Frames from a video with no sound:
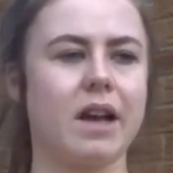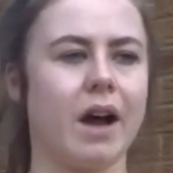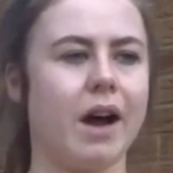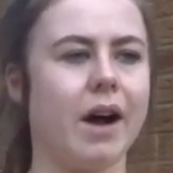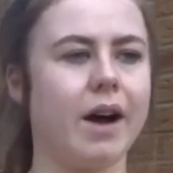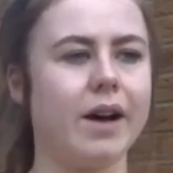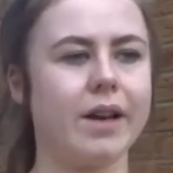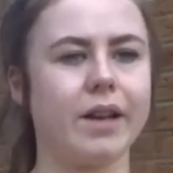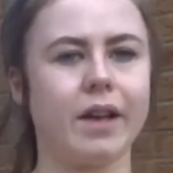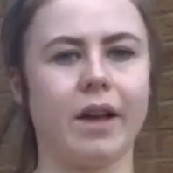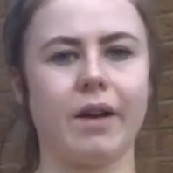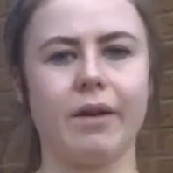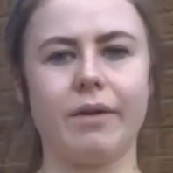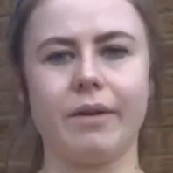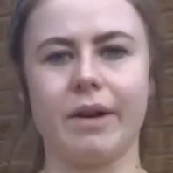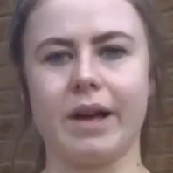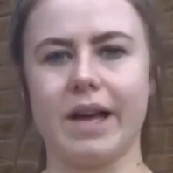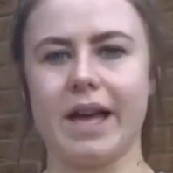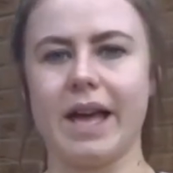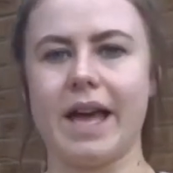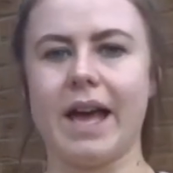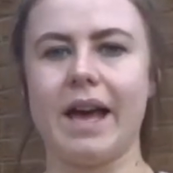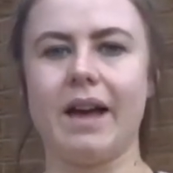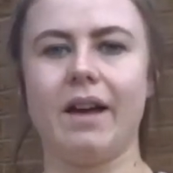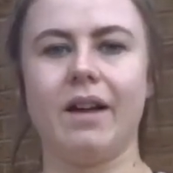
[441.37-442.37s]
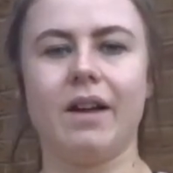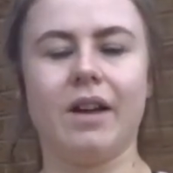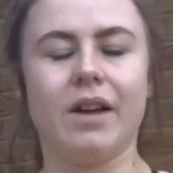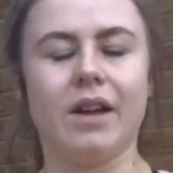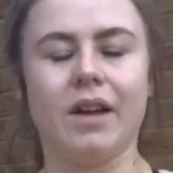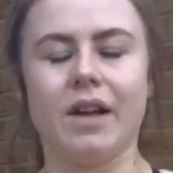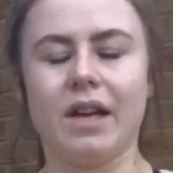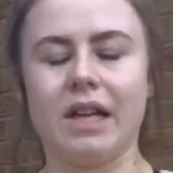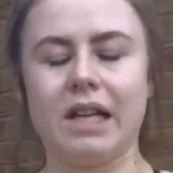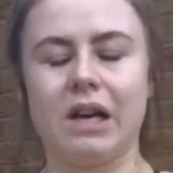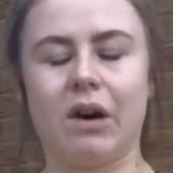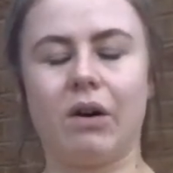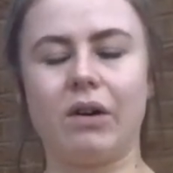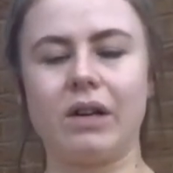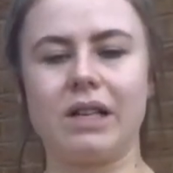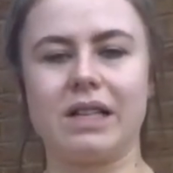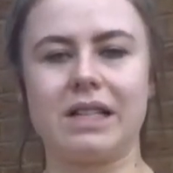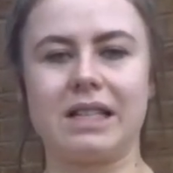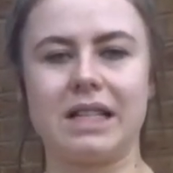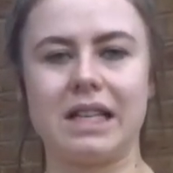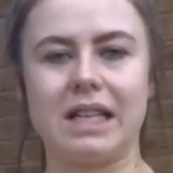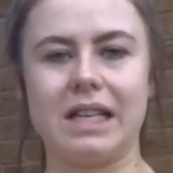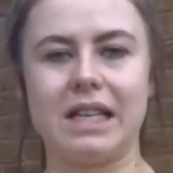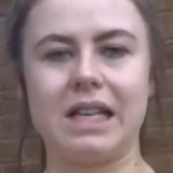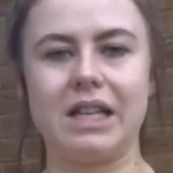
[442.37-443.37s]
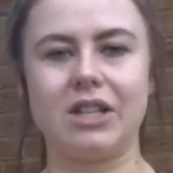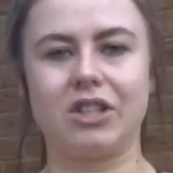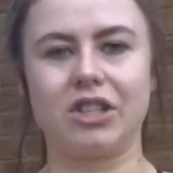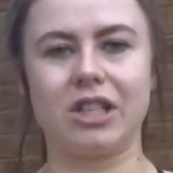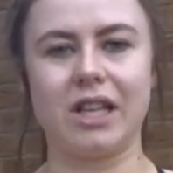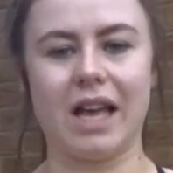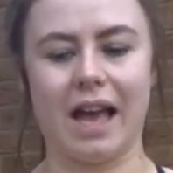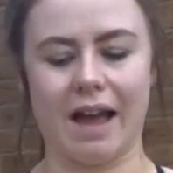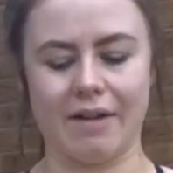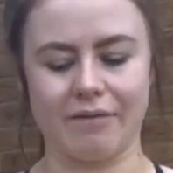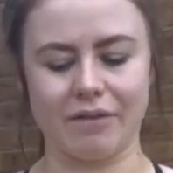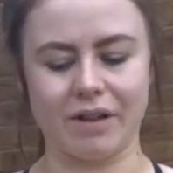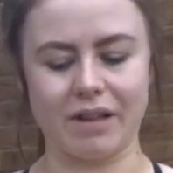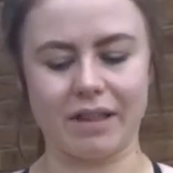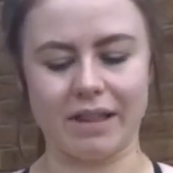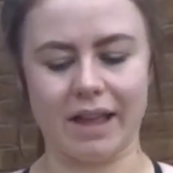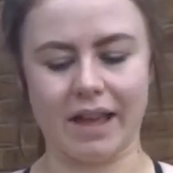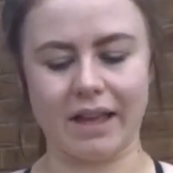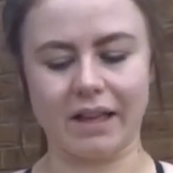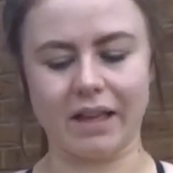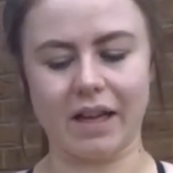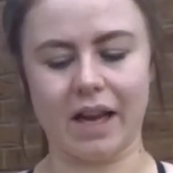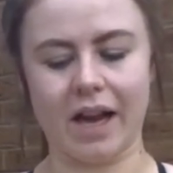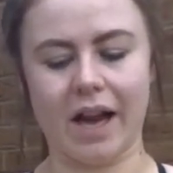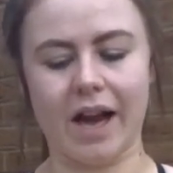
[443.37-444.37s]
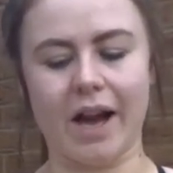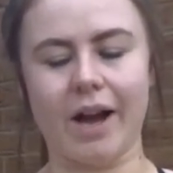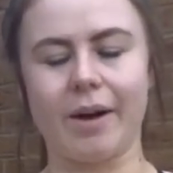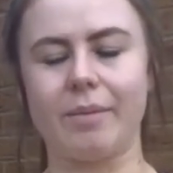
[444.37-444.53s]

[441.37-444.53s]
cardio, HIIT, honestly literally everything.